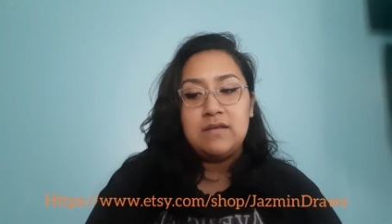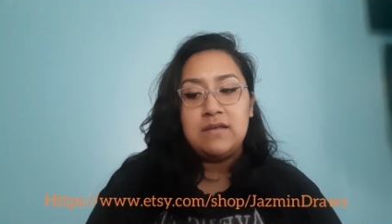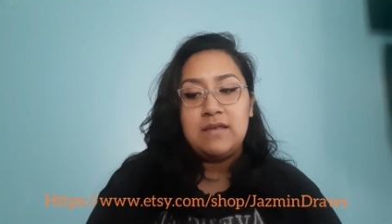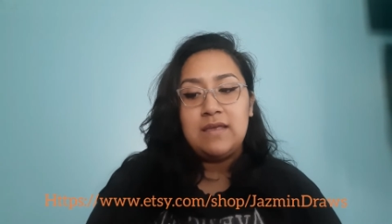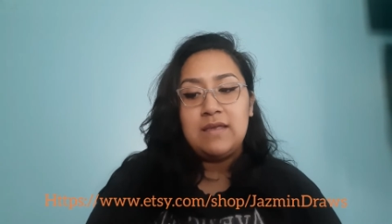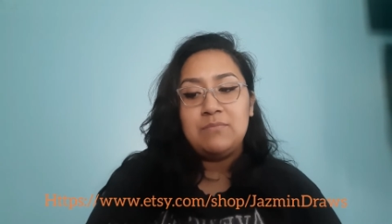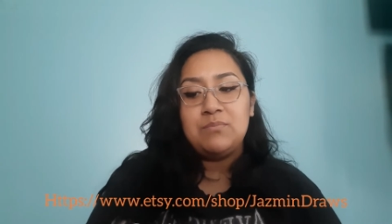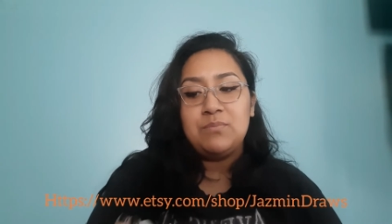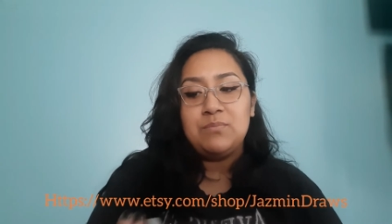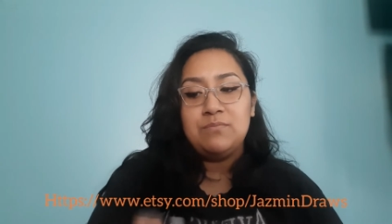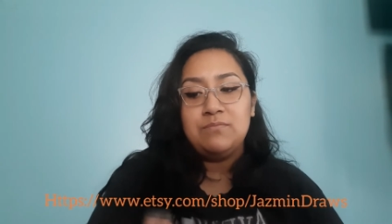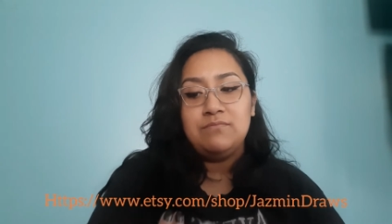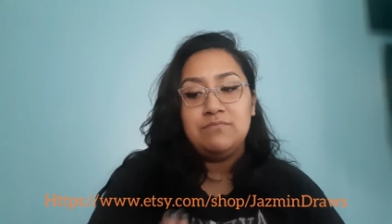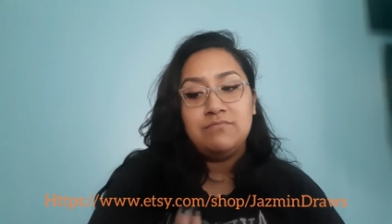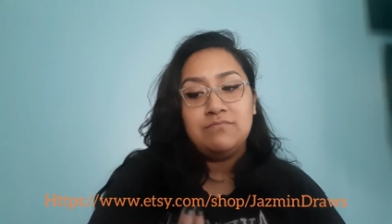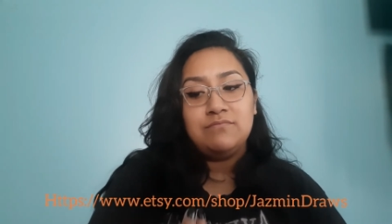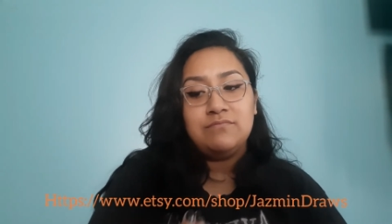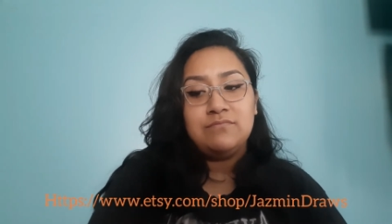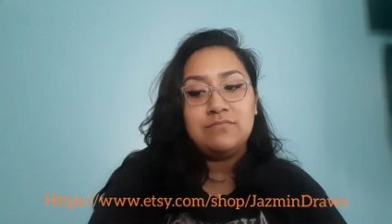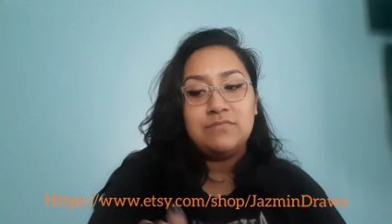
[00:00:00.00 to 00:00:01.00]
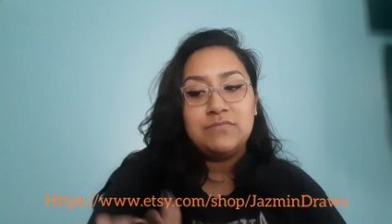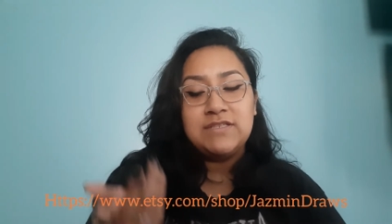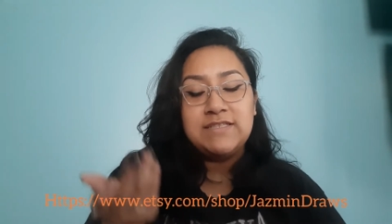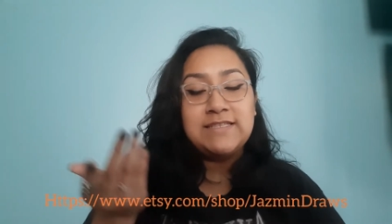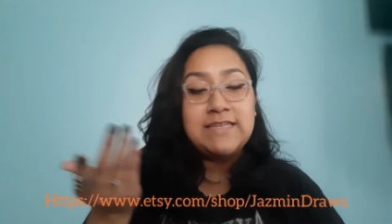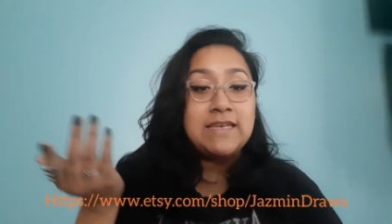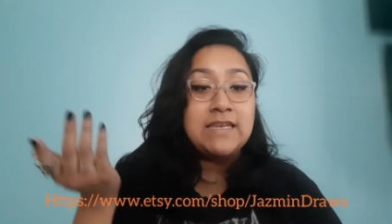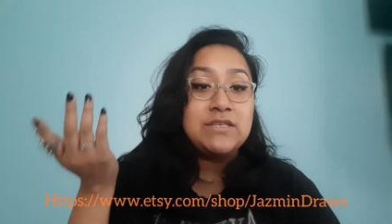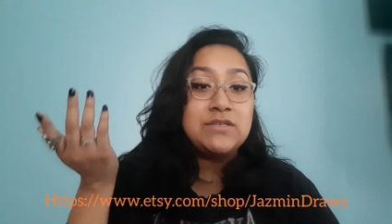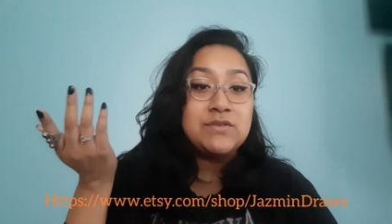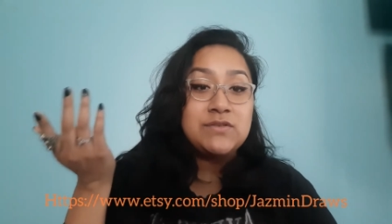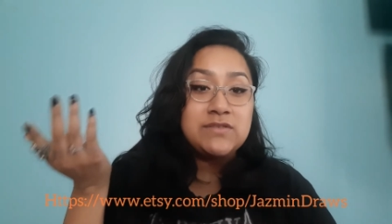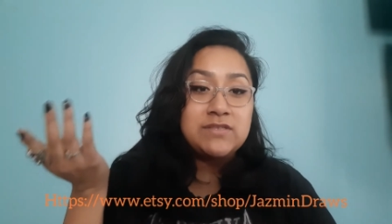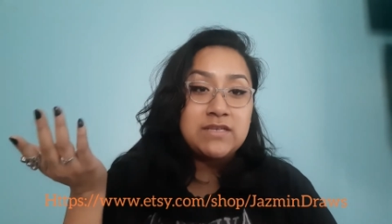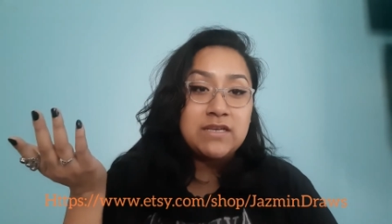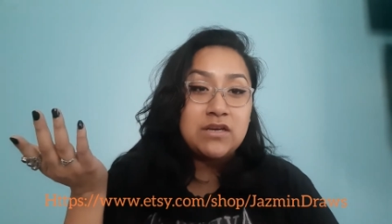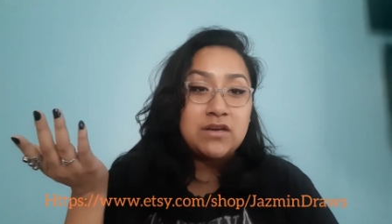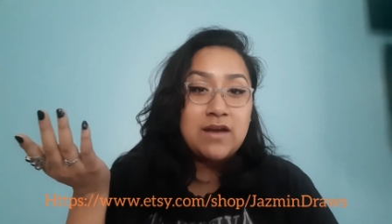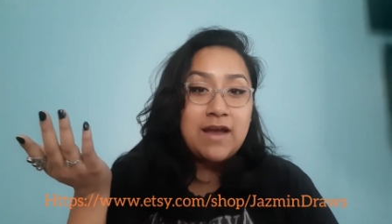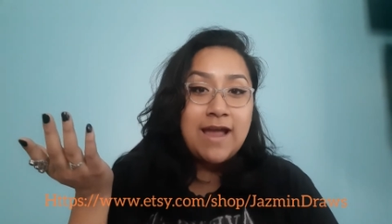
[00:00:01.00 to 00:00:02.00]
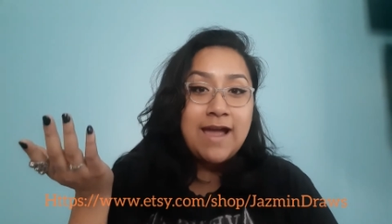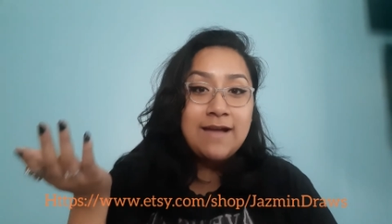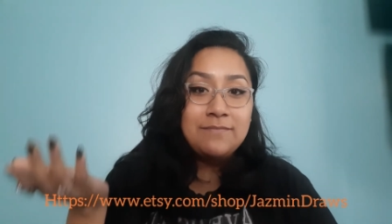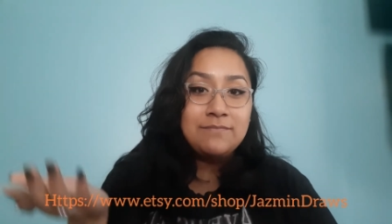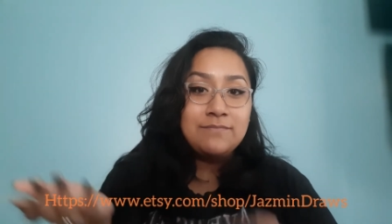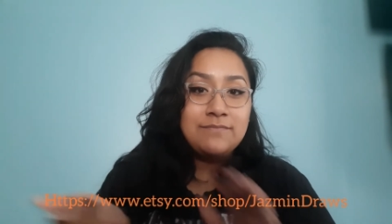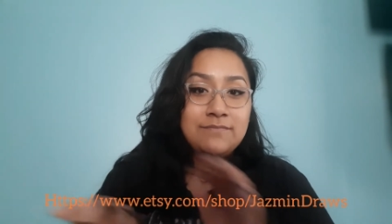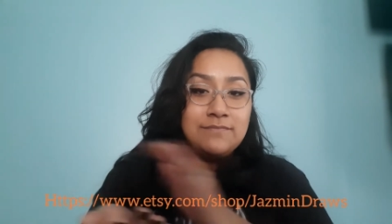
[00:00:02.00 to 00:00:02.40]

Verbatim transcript: and send it to Sticker App